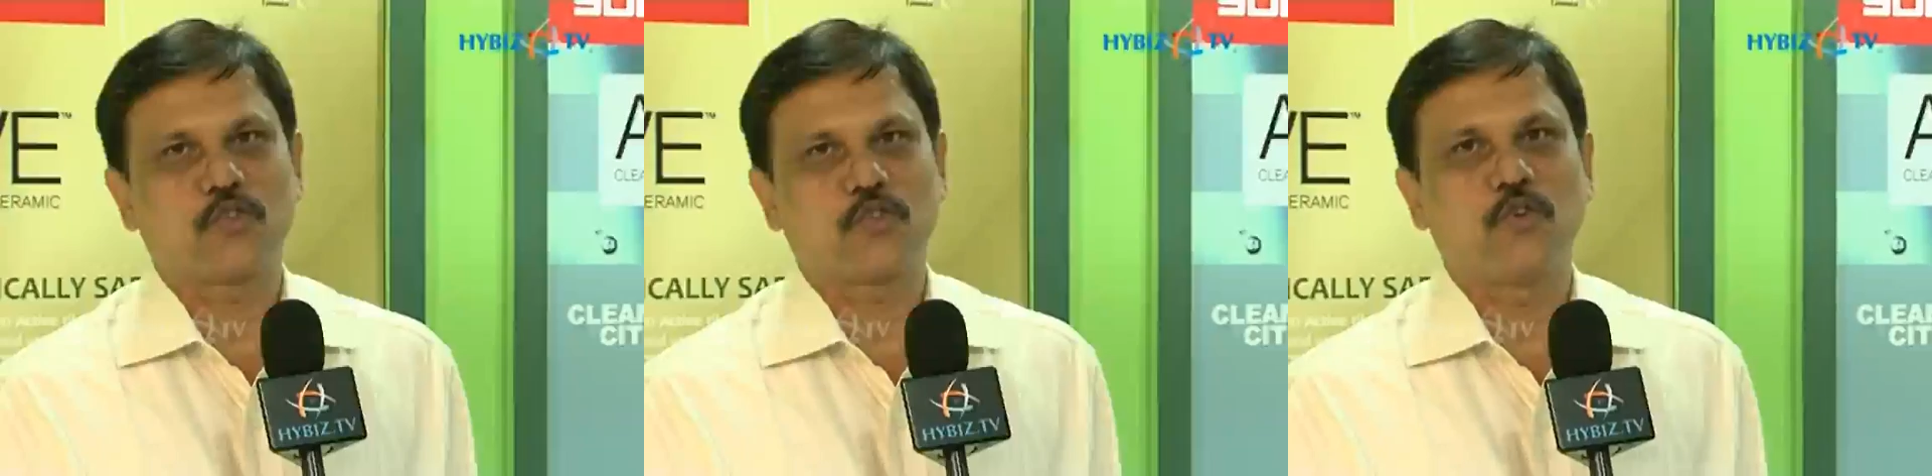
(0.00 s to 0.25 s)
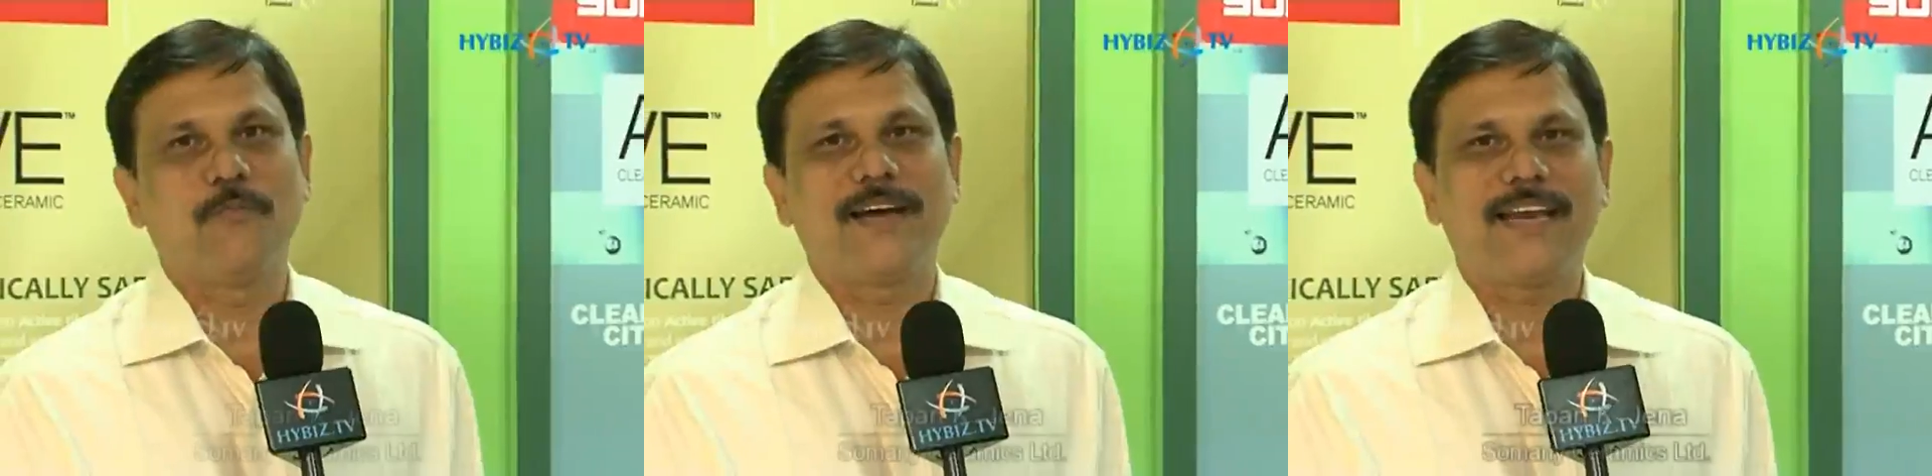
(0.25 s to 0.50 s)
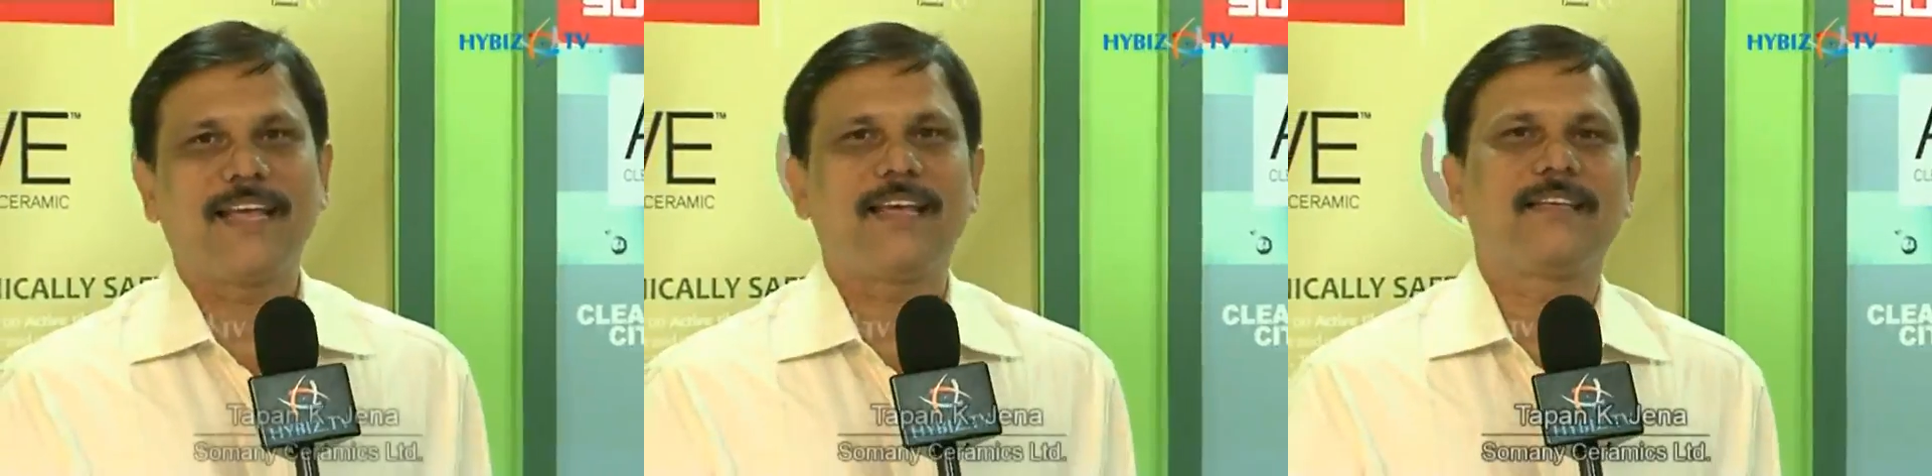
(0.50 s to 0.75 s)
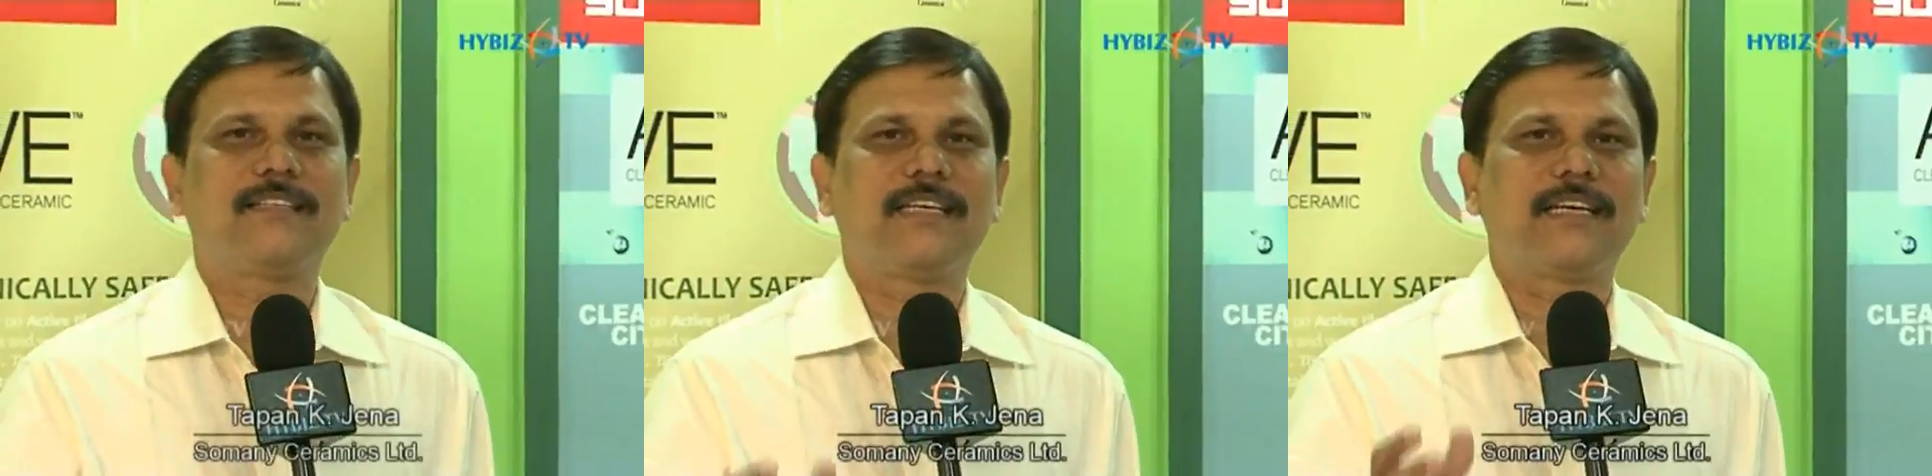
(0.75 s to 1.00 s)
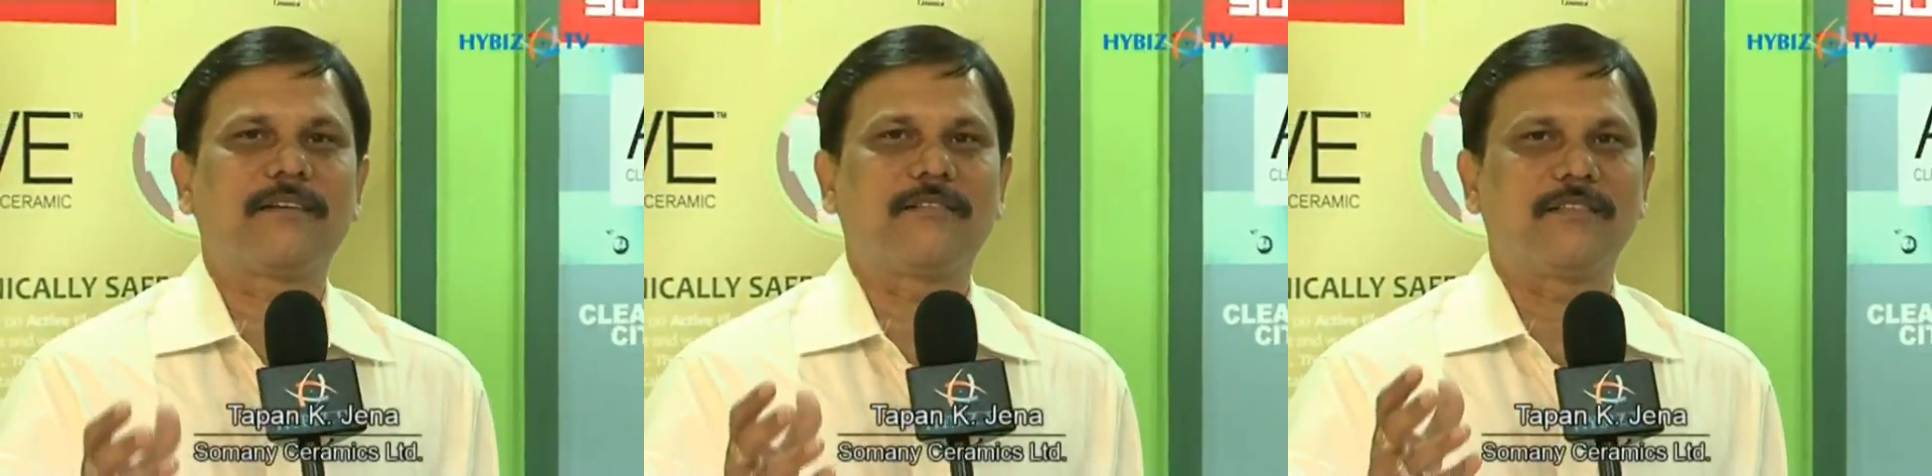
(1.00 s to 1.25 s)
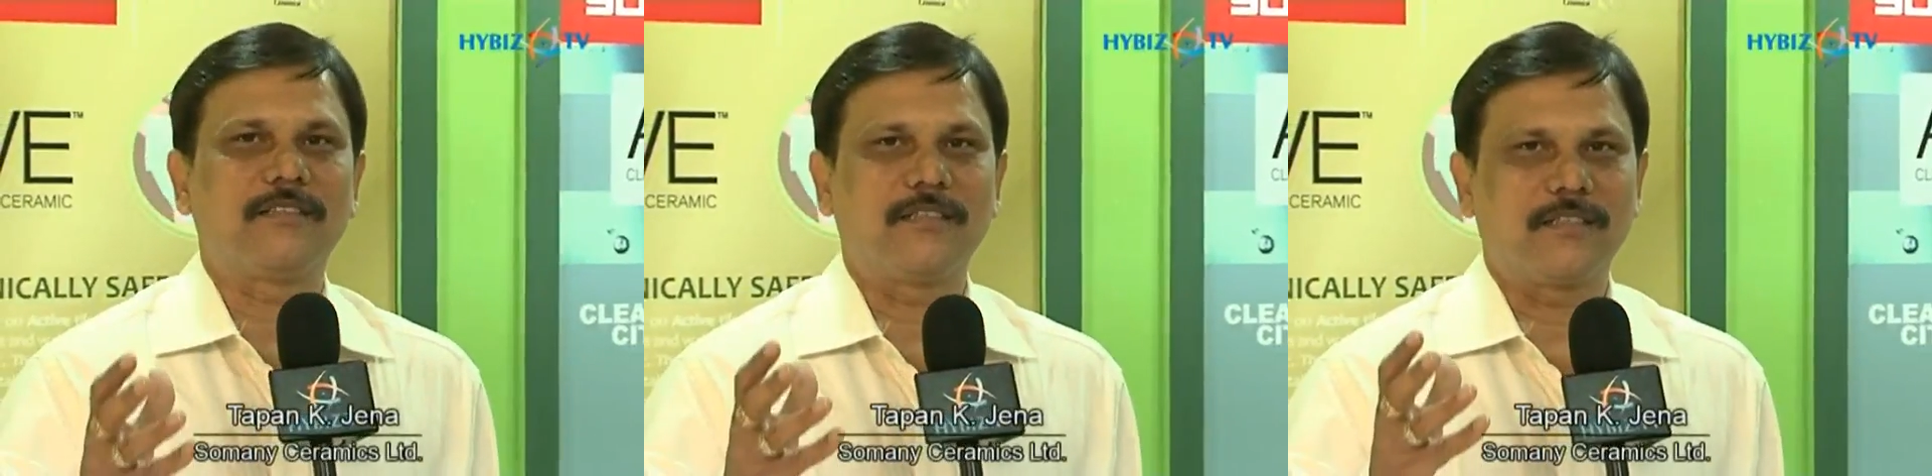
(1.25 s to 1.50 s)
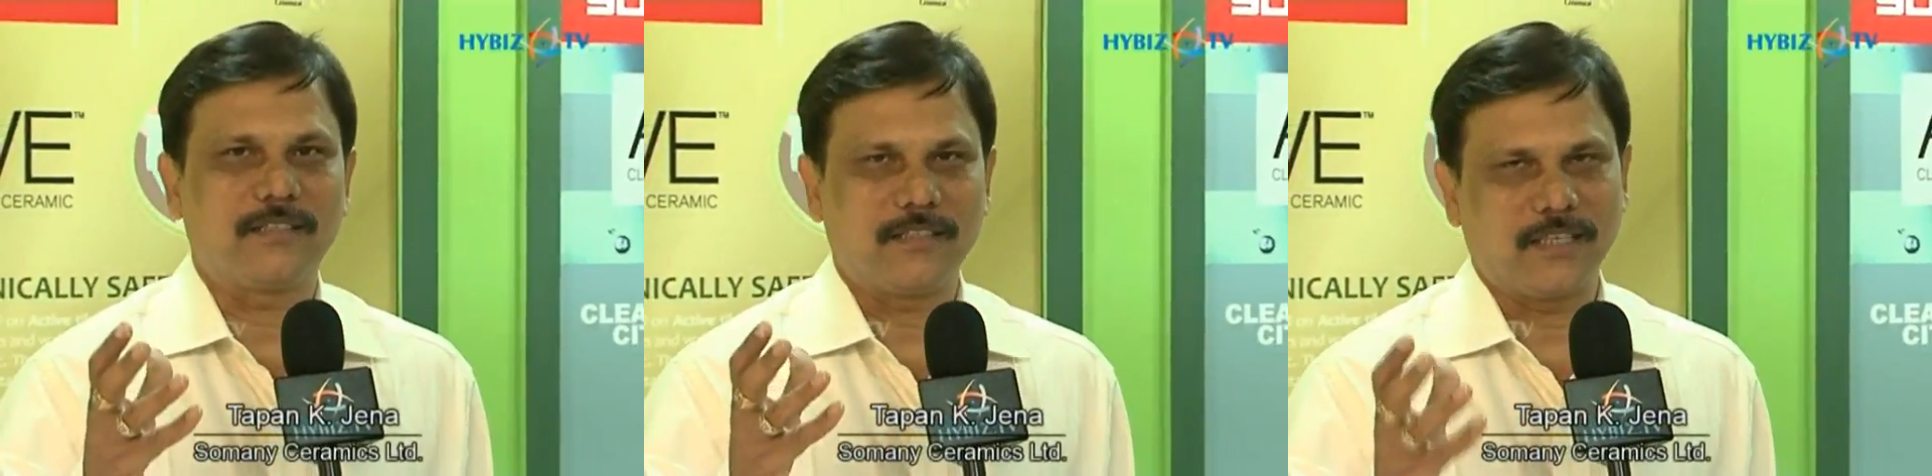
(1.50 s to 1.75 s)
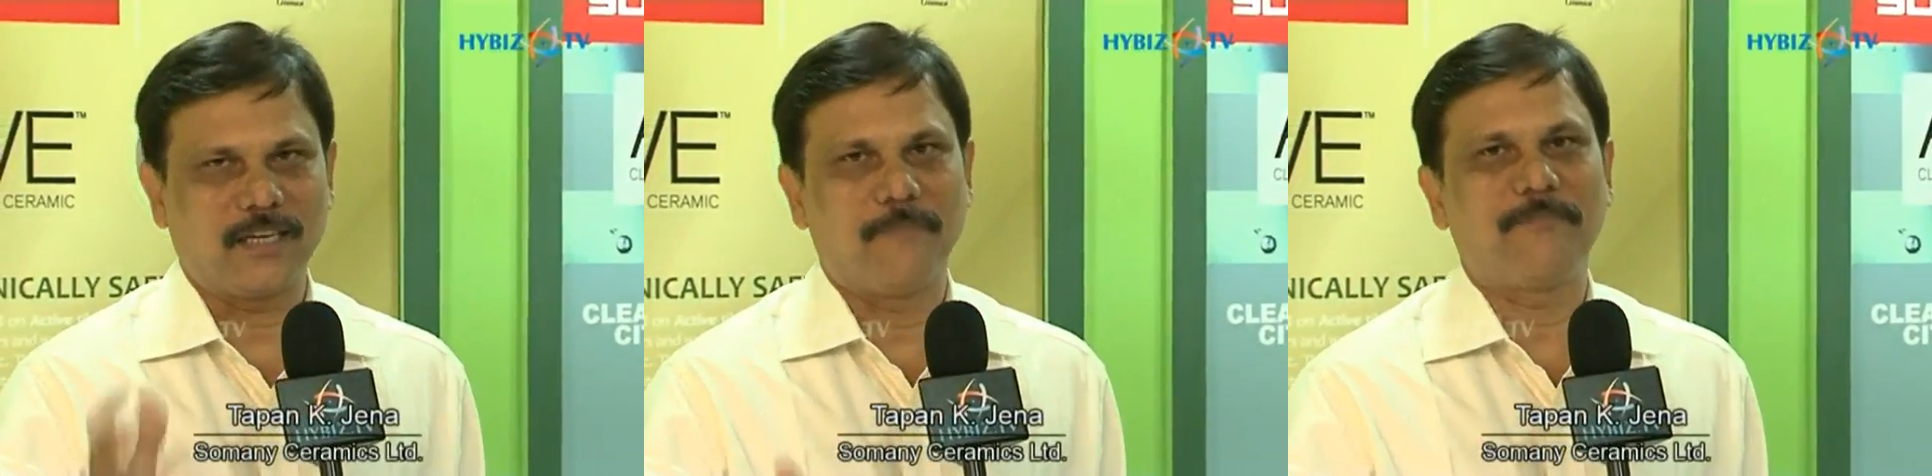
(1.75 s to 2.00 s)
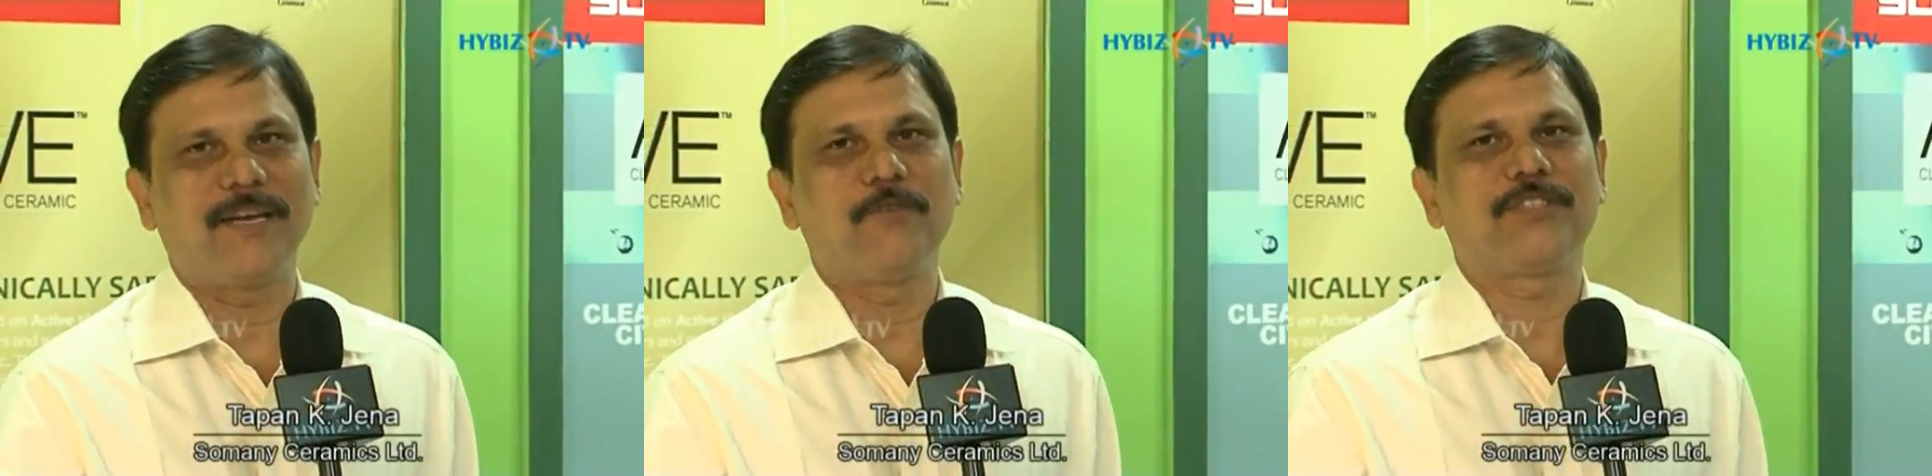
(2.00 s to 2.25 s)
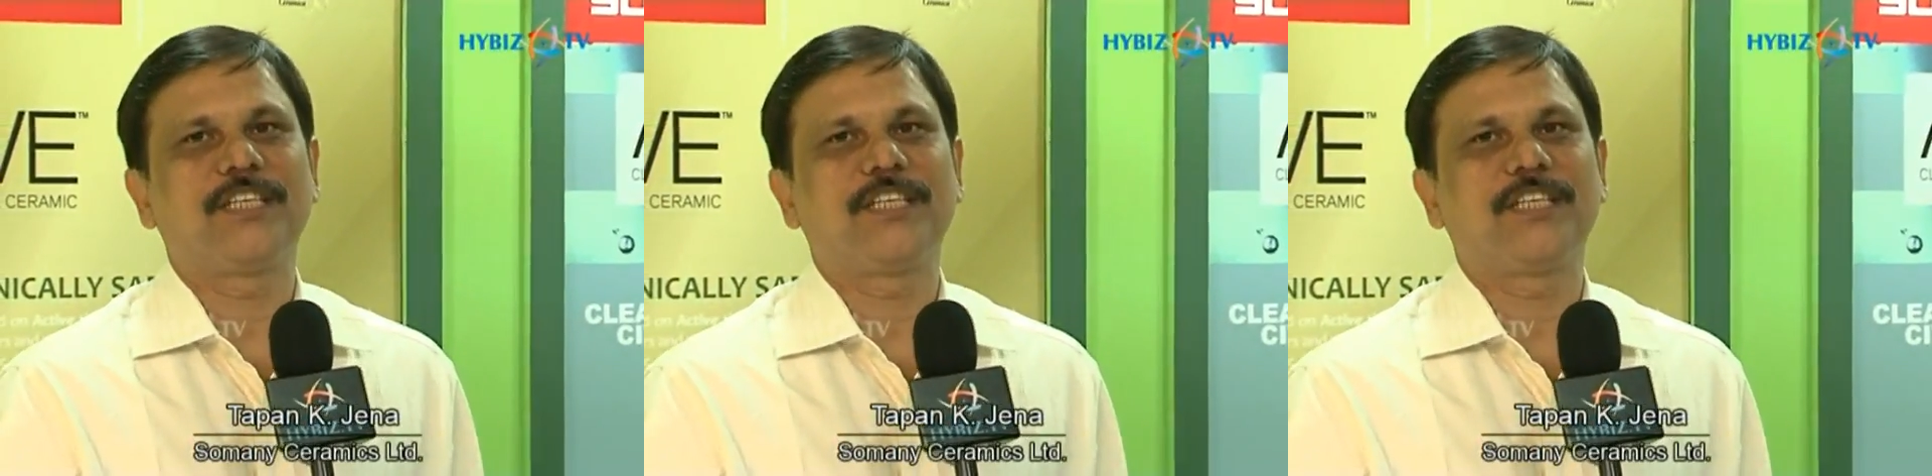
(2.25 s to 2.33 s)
Somany is a company which